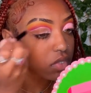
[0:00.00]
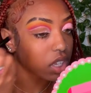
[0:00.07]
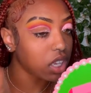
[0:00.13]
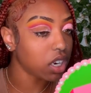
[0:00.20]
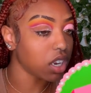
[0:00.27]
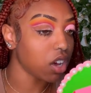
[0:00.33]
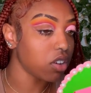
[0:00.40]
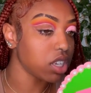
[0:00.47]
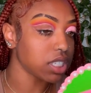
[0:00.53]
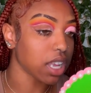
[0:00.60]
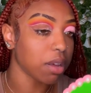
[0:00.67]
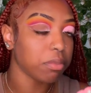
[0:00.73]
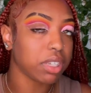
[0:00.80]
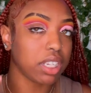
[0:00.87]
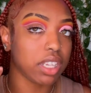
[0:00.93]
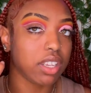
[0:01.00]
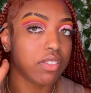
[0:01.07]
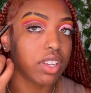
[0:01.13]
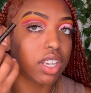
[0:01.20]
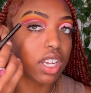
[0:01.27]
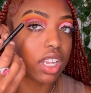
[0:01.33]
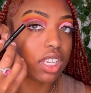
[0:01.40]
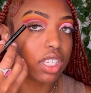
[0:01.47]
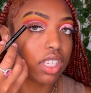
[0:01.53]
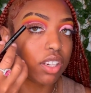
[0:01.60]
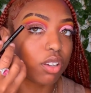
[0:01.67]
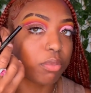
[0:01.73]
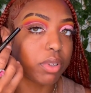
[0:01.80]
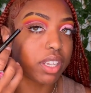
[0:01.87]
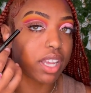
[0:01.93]
And notice I'm leaving a
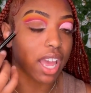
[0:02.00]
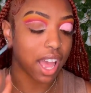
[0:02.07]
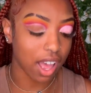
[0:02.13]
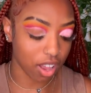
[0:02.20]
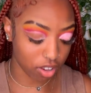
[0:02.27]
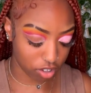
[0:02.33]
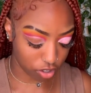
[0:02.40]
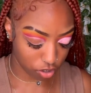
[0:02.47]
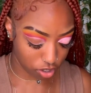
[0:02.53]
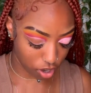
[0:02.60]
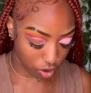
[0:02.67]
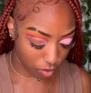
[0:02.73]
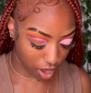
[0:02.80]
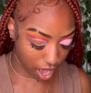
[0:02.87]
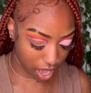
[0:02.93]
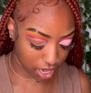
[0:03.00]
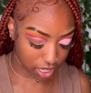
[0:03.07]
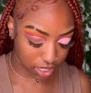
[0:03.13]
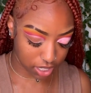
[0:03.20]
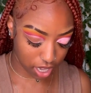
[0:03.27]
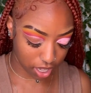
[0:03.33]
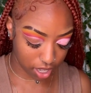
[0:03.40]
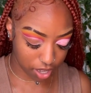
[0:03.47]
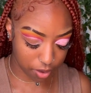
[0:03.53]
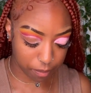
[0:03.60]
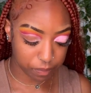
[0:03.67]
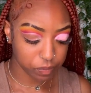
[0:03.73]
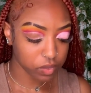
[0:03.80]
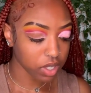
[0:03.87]
little bit out. You'll know why in a second.